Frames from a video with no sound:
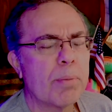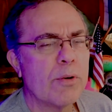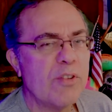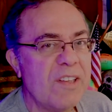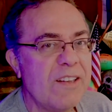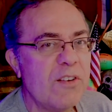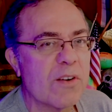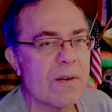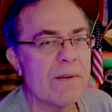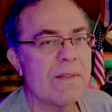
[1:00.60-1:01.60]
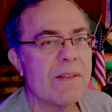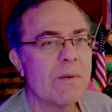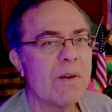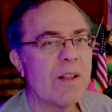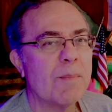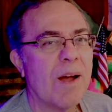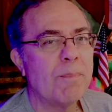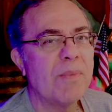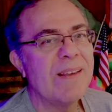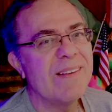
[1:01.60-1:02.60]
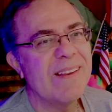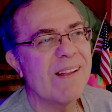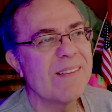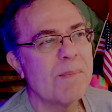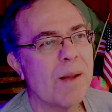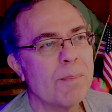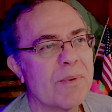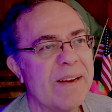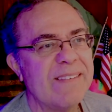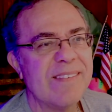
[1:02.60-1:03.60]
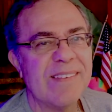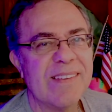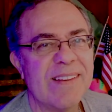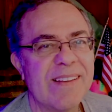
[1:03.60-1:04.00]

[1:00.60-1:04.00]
procedure. They don't call them op, they called them operations, and